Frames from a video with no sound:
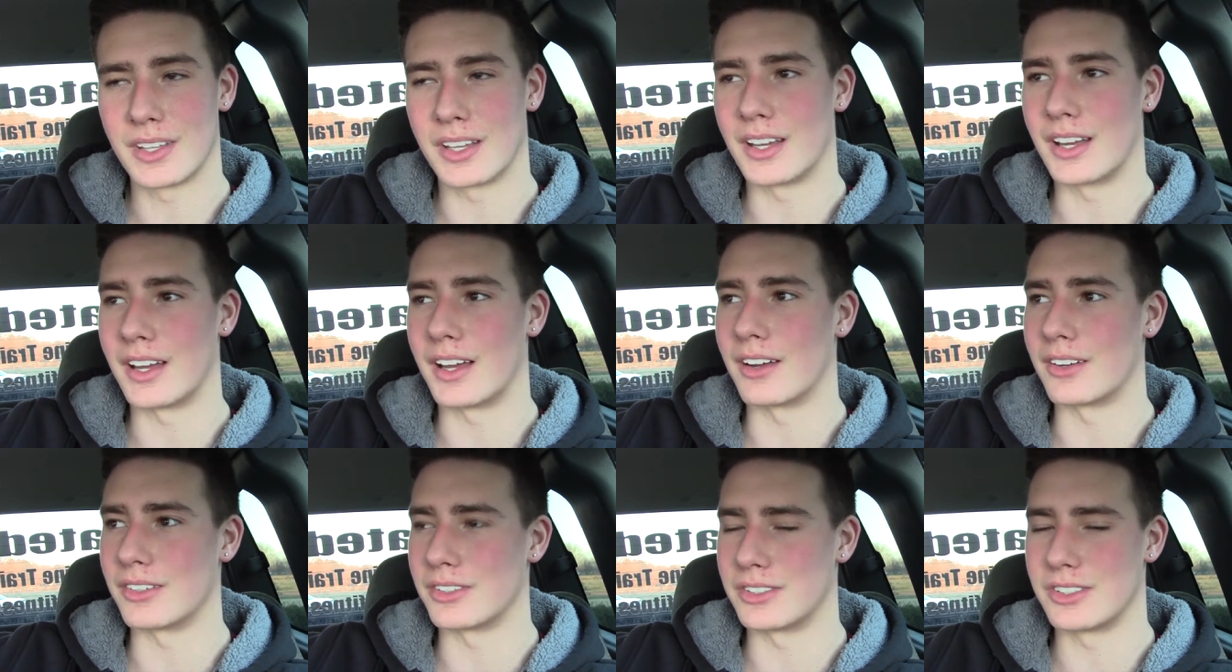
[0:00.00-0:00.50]

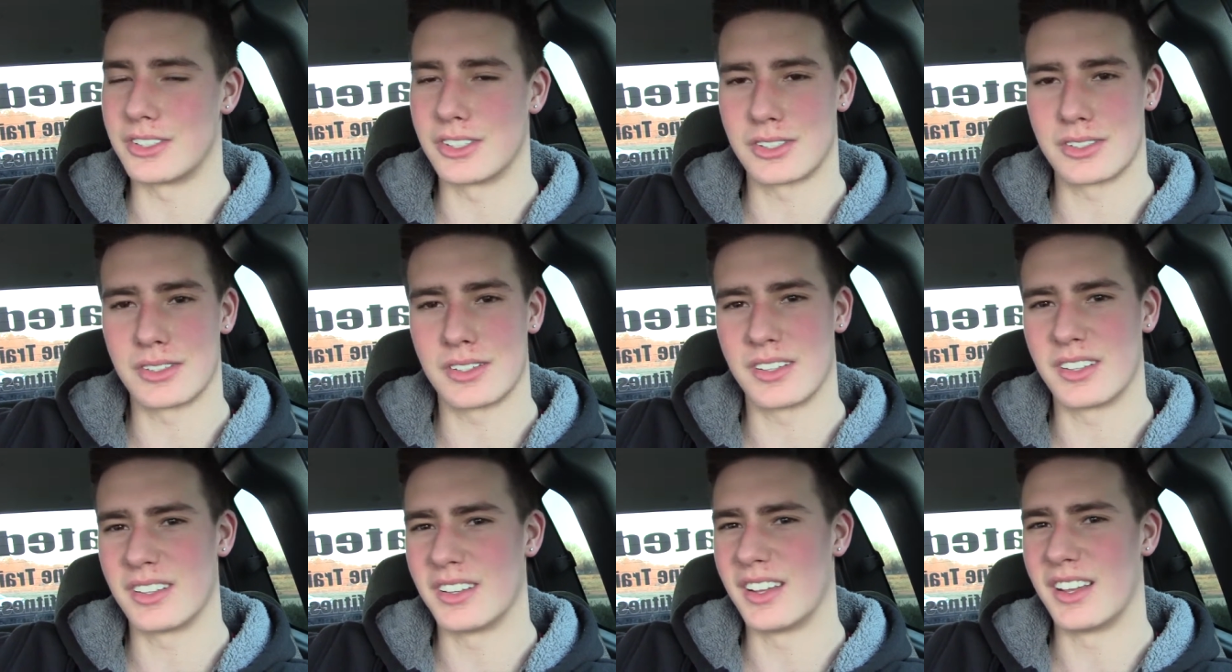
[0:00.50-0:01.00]
I was
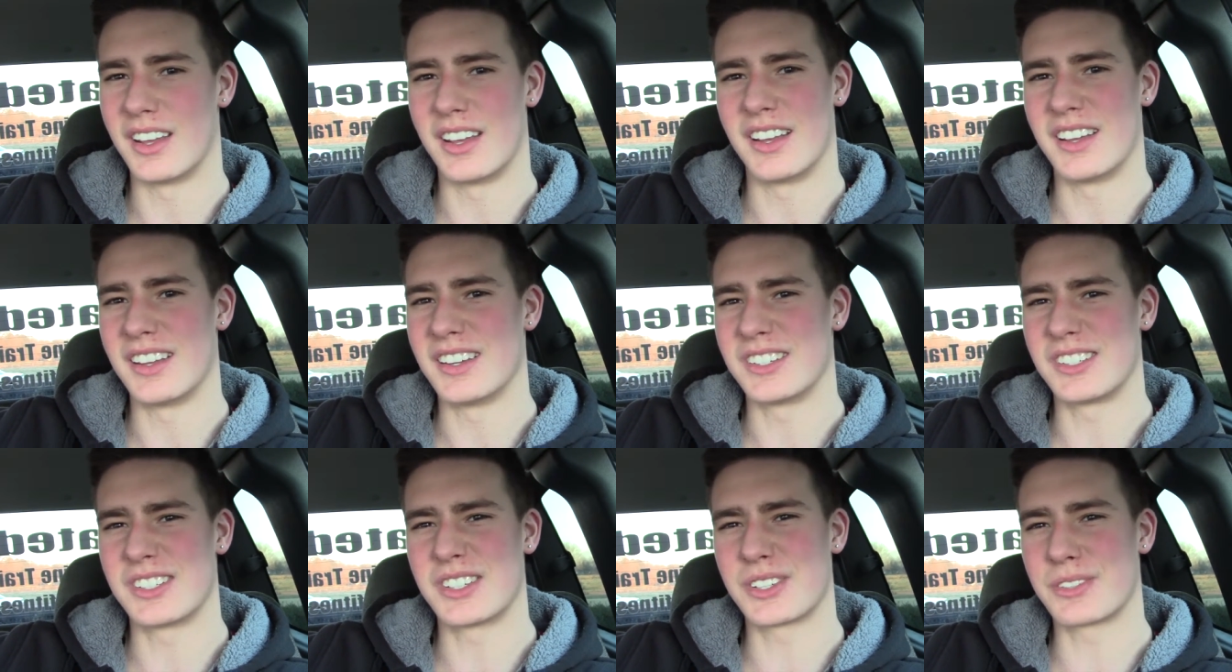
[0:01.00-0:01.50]
just,
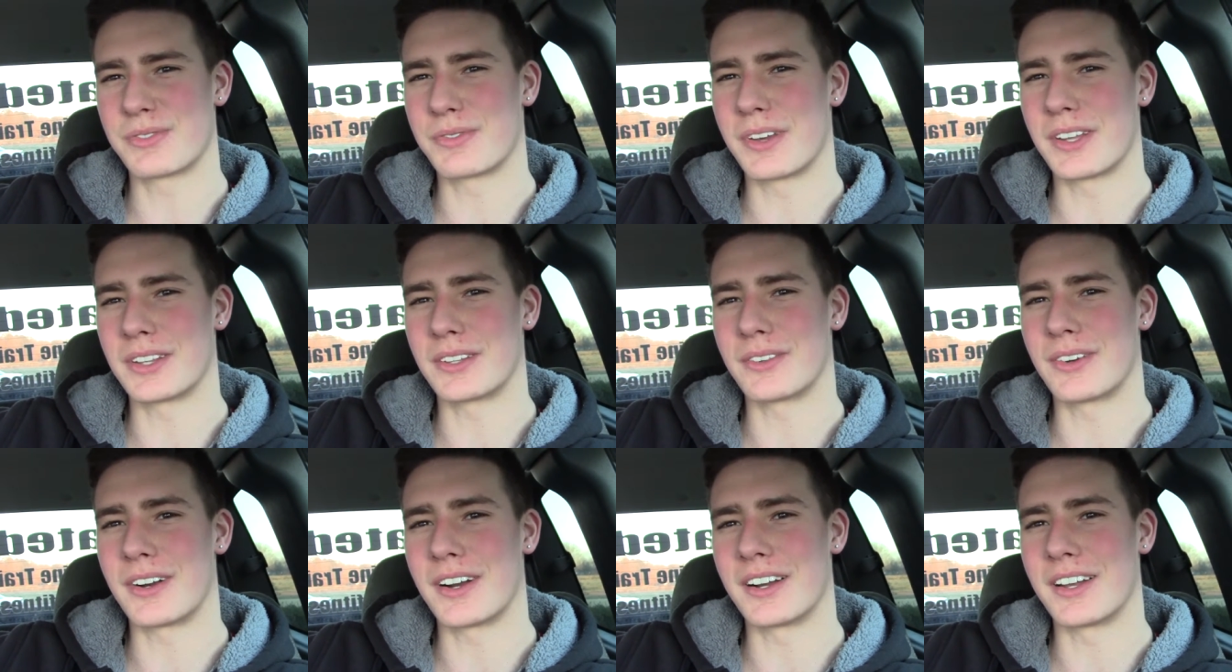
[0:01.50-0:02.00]
just found
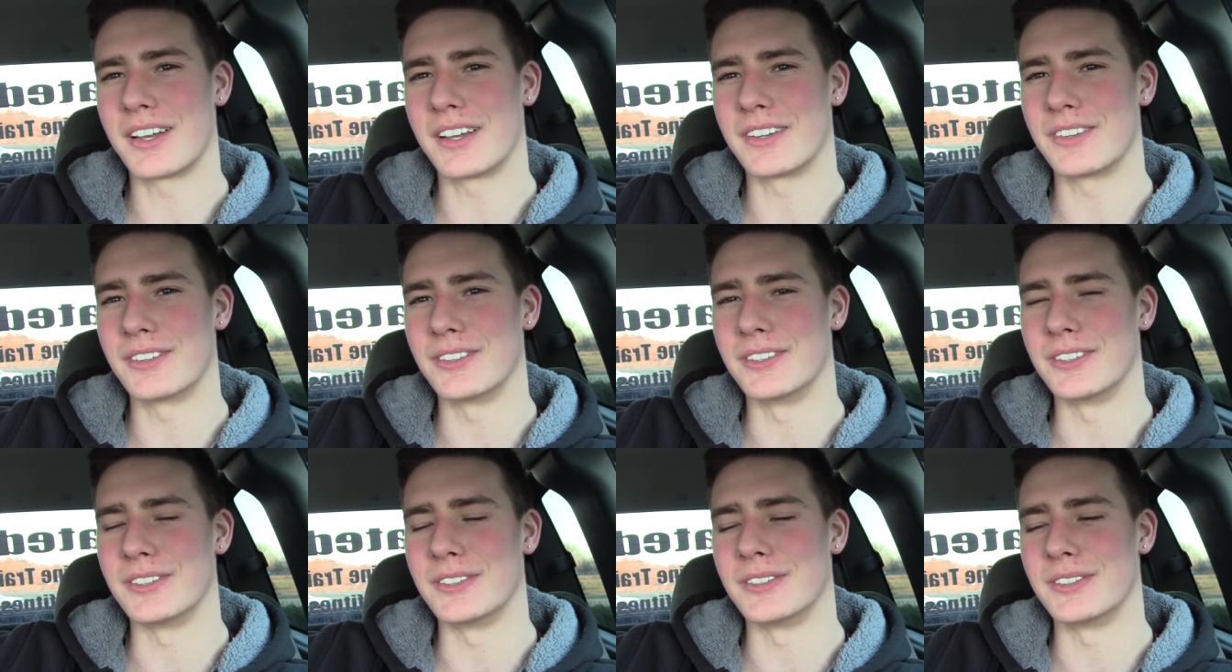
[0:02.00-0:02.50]
the right
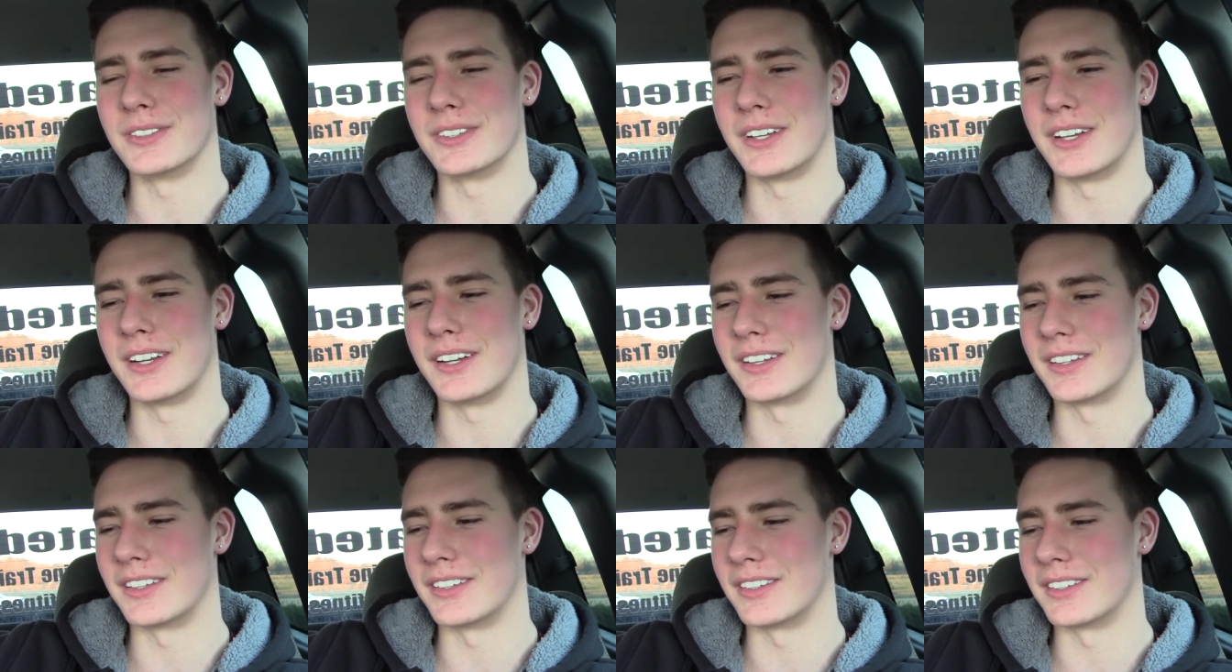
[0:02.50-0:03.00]
angle
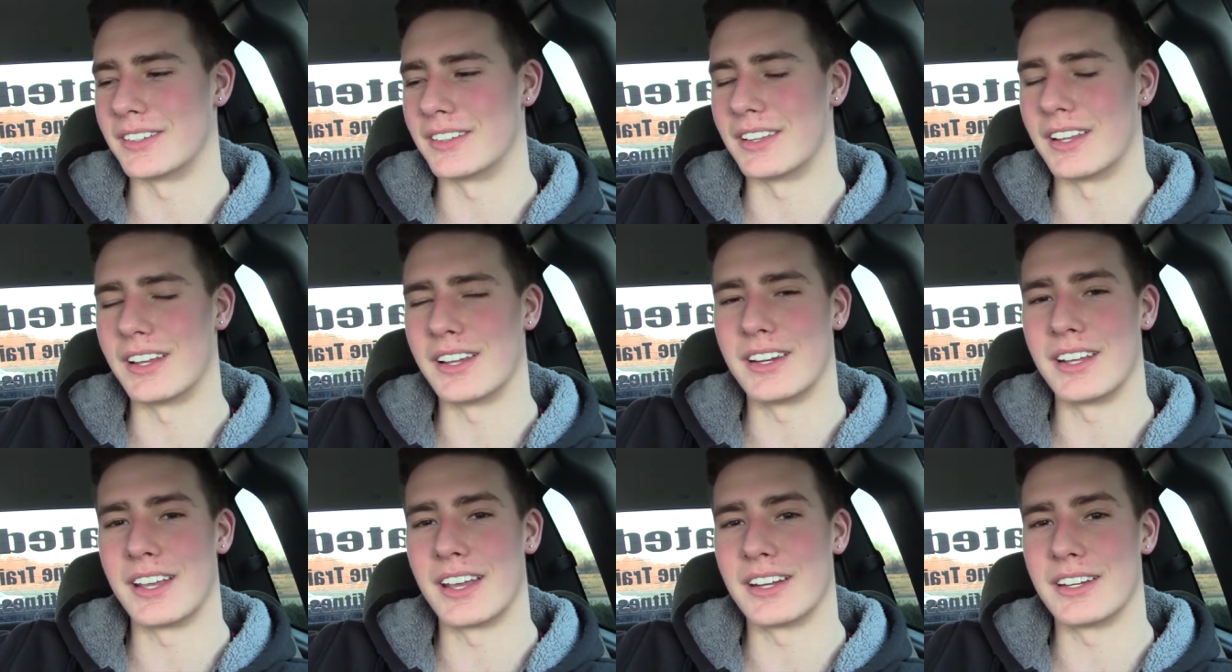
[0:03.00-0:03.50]
and a
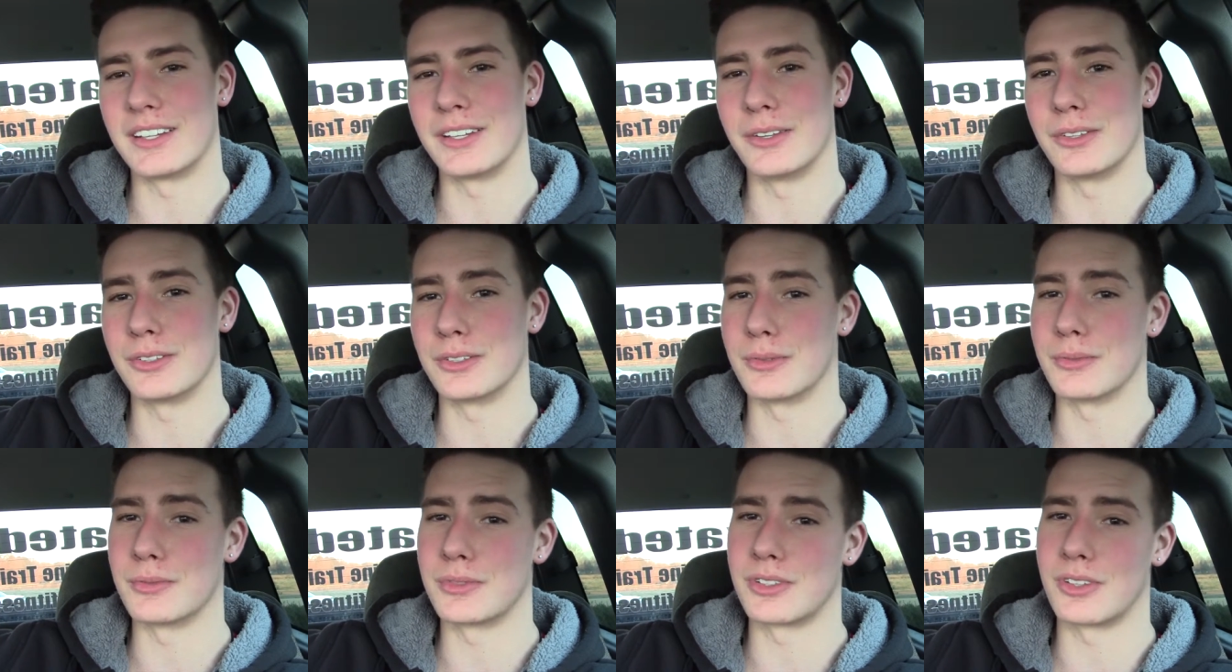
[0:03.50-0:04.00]
lady had to use
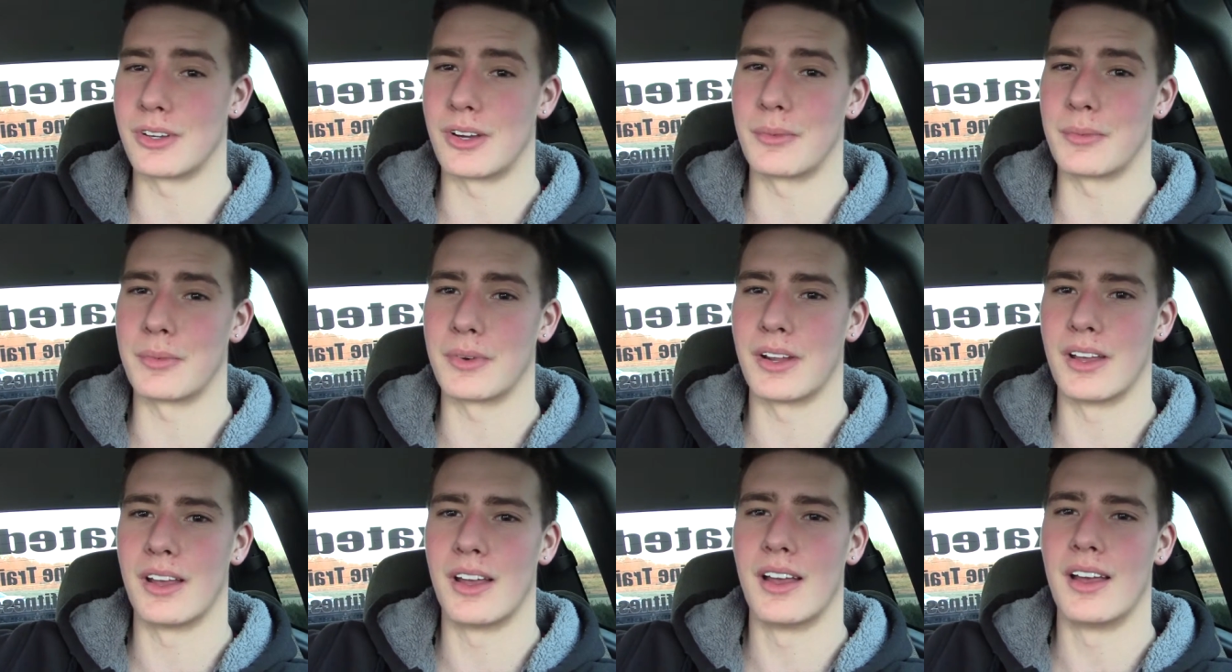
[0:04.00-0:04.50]
it. So
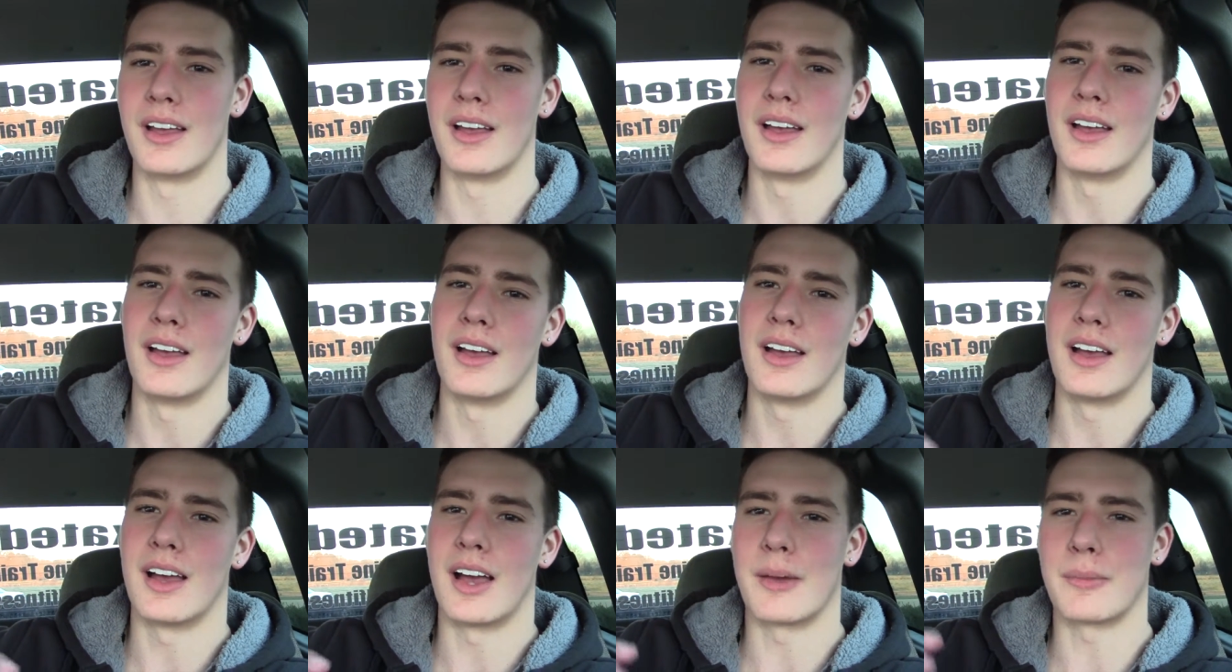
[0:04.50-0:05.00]
I'm,
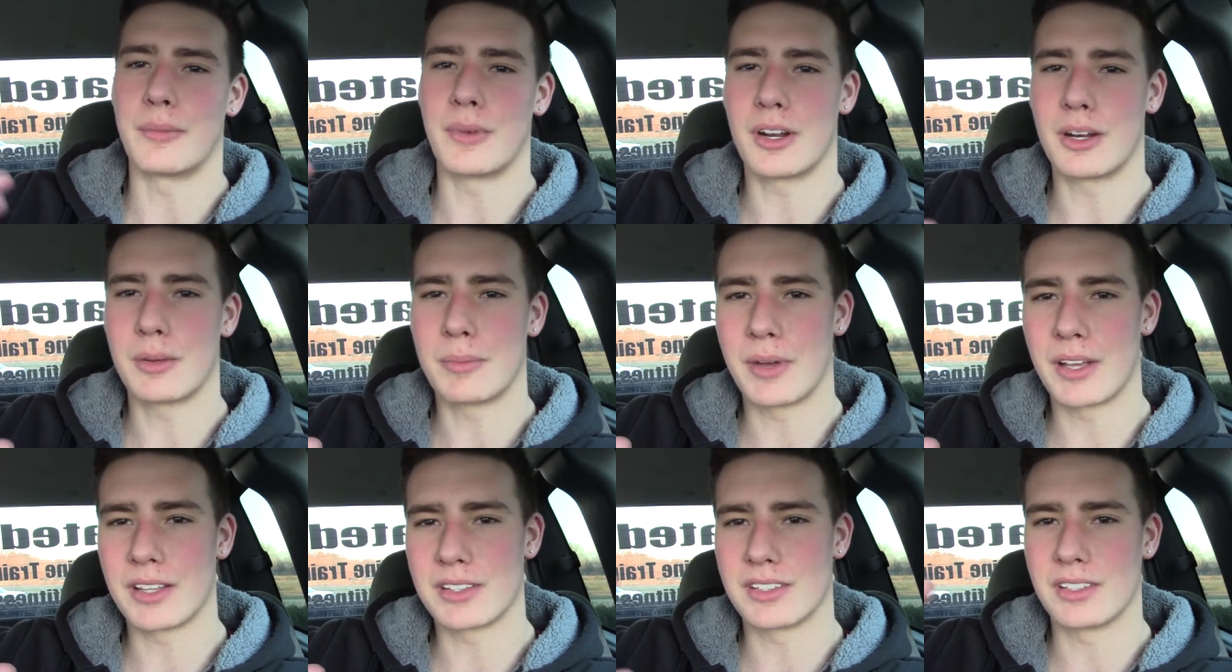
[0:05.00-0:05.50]
I'm not
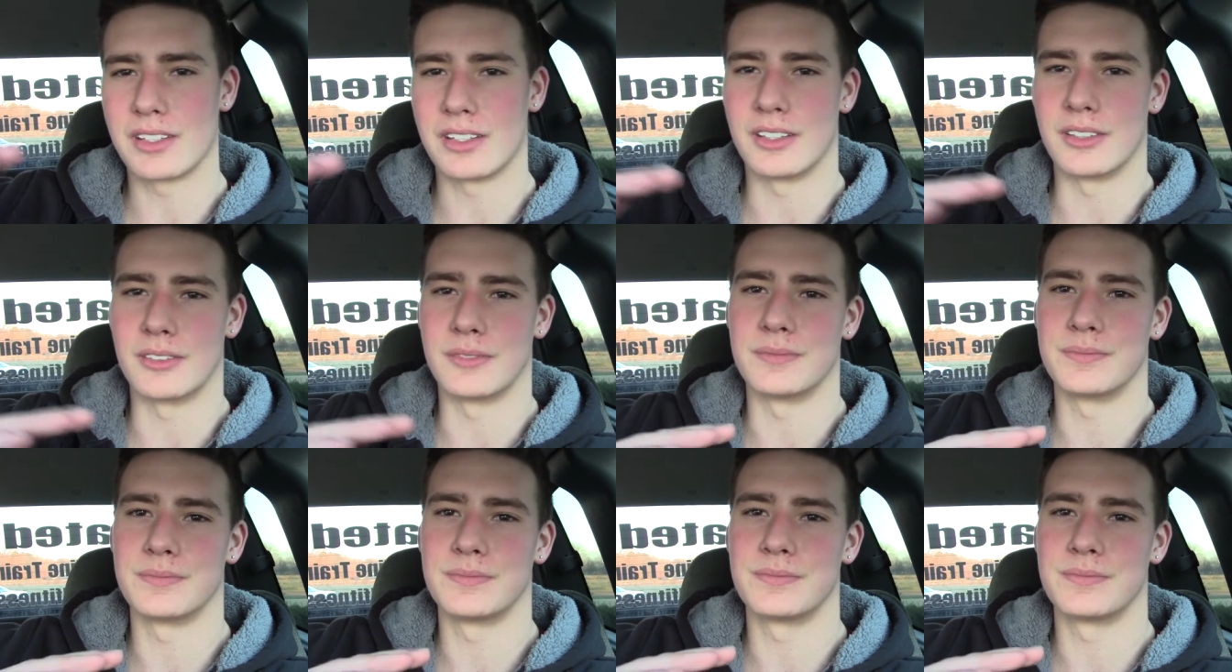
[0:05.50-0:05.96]
about to